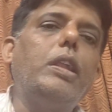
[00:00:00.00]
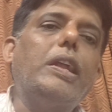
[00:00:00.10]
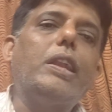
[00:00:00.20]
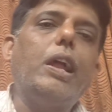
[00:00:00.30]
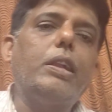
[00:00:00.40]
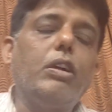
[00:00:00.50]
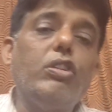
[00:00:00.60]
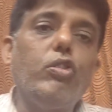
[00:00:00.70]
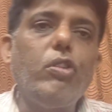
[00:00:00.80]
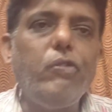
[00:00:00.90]
declared
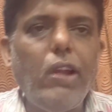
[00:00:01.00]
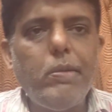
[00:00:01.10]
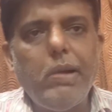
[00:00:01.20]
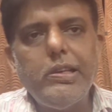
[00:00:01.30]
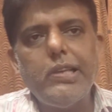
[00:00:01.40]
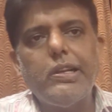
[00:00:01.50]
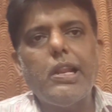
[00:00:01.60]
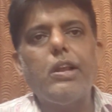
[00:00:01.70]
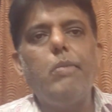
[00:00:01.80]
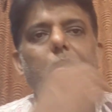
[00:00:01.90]
or notified by
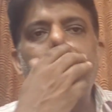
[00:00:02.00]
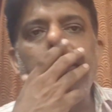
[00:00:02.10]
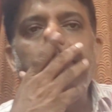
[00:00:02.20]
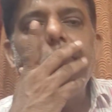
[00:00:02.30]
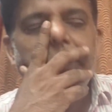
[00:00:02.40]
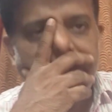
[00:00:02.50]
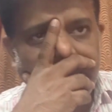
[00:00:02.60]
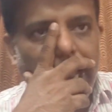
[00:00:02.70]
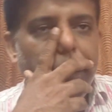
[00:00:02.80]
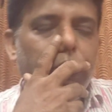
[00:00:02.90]
central government from
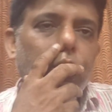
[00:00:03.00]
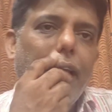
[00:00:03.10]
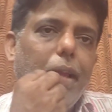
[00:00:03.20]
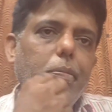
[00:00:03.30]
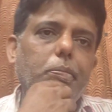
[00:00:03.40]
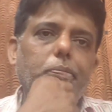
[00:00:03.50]
time to time.